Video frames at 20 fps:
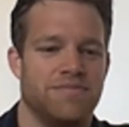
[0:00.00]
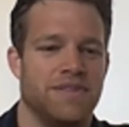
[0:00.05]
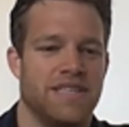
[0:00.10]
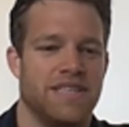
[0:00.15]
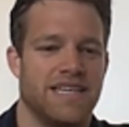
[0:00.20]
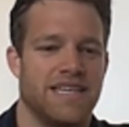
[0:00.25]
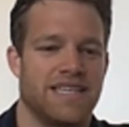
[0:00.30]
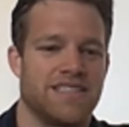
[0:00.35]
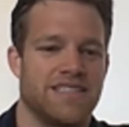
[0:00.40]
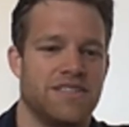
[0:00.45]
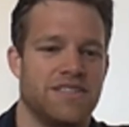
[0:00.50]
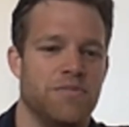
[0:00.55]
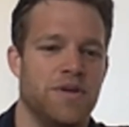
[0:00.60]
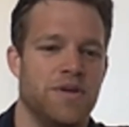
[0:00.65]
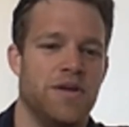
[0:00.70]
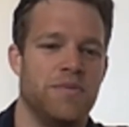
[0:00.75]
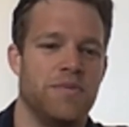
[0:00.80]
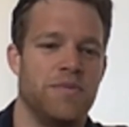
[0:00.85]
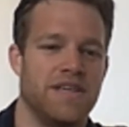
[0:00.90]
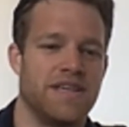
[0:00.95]
that
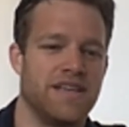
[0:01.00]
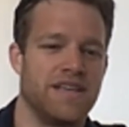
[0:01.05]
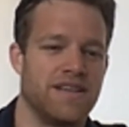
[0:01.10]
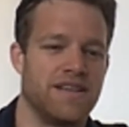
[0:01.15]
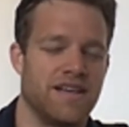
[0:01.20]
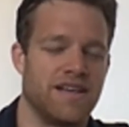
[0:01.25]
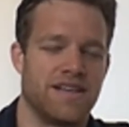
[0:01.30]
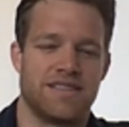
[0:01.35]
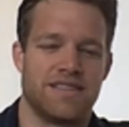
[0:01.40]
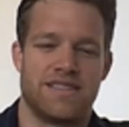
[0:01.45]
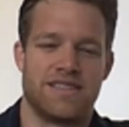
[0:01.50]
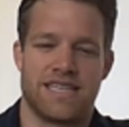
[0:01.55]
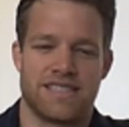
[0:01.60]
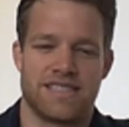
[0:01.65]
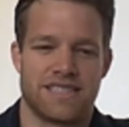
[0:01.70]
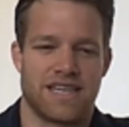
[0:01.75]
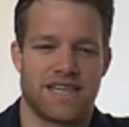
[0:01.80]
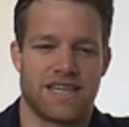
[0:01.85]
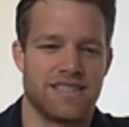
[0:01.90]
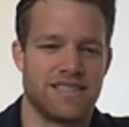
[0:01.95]
maybe a data
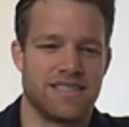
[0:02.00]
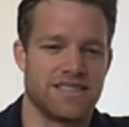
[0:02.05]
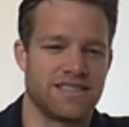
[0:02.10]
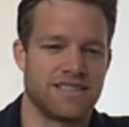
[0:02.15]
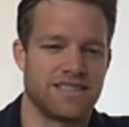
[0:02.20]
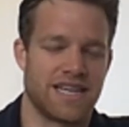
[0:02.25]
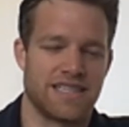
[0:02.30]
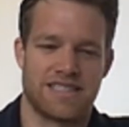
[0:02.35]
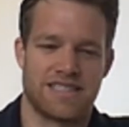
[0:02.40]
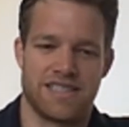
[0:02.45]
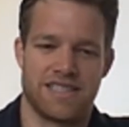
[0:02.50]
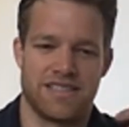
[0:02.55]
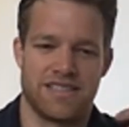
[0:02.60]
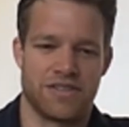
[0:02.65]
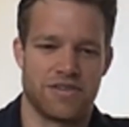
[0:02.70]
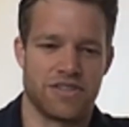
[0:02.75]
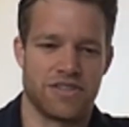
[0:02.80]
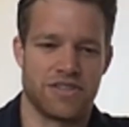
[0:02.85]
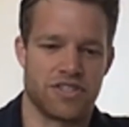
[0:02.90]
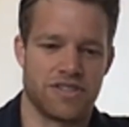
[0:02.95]
scientist has the
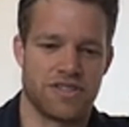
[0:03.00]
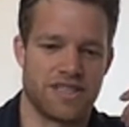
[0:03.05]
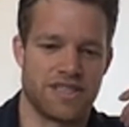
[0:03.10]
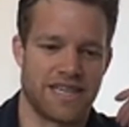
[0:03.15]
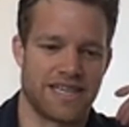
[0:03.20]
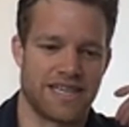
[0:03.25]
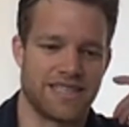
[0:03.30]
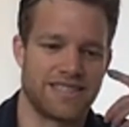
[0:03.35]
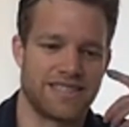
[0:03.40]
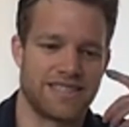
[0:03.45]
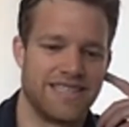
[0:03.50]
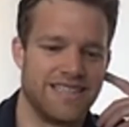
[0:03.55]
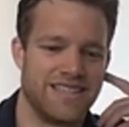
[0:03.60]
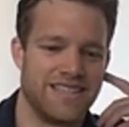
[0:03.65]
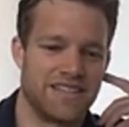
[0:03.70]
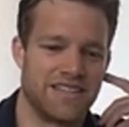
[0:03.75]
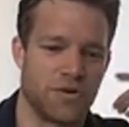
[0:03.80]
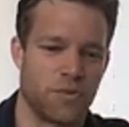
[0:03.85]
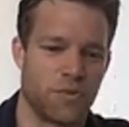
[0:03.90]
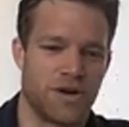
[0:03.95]
intuition that
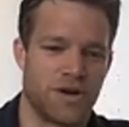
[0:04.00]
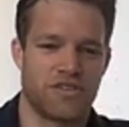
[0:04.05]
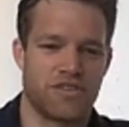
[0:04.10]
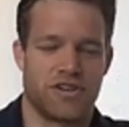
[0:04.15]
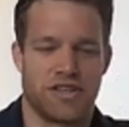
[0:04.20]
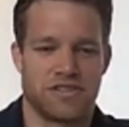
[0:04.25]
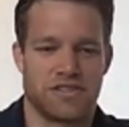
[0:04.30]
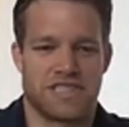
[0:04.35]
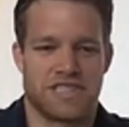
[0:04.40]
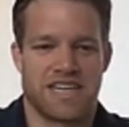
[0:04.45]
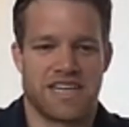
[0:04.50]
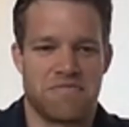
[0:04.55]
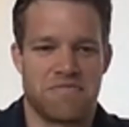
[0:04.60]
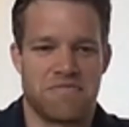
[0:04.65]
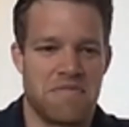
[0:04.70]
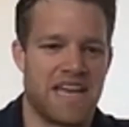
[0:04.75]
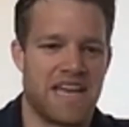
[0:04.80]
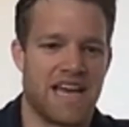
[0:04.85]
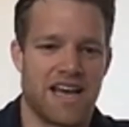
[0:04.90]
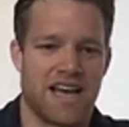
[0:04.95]
the weather outside
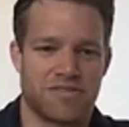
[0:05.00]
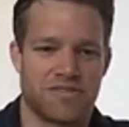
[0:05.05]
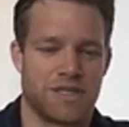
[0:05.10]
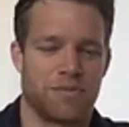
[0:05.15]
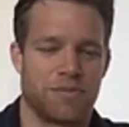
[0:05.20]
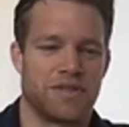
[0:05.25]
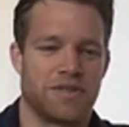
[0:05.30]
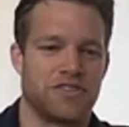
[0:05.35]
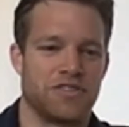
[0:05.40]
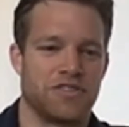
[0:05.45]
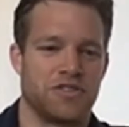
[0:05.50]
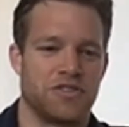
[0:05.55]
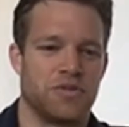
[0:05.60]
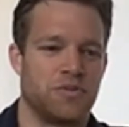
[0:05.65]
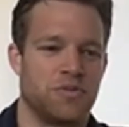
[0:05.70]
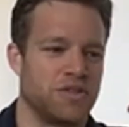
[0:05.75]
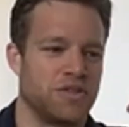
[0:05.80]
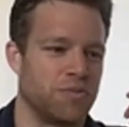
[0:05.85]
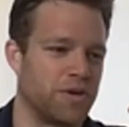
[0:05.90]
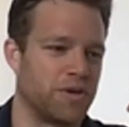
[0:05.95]
may have something to do
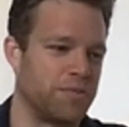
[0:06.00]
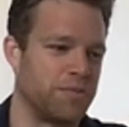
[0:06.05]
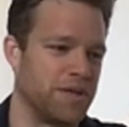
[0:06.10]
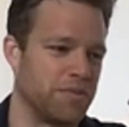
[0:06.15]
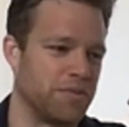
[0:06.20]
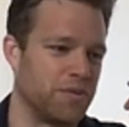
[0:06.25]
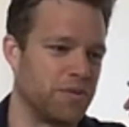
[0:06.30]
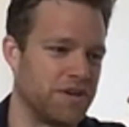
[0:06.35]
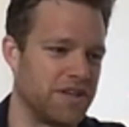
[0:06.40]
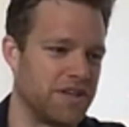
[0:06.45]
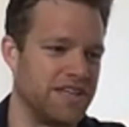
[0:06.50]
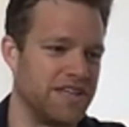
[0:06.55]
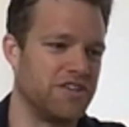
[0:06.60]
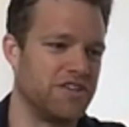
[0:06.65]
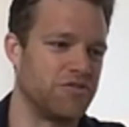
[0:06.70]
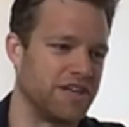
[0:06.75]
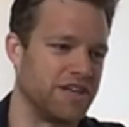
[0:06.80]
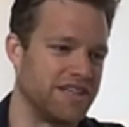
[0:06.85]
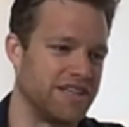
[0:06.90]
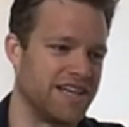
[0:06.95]
with what people want to eat
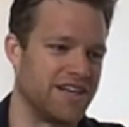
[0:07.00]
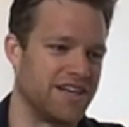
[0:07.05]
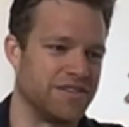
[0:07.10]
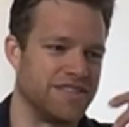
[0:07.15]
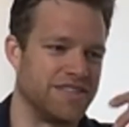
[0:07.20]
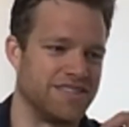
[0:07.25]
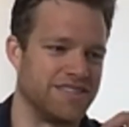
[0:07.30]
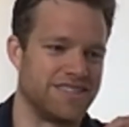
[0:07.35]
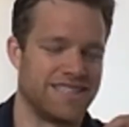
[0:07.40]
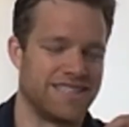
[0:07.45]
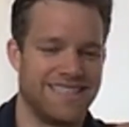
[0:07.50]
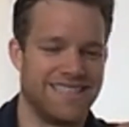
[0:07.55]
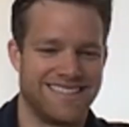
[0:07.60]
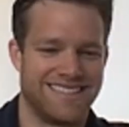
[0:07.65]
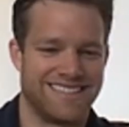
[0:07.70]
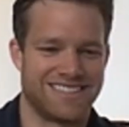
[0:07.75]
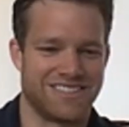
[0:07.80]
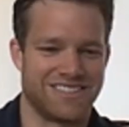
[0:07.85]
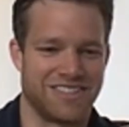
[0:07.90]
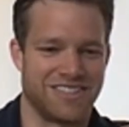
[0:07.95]
right now. And
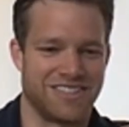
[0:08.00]
so you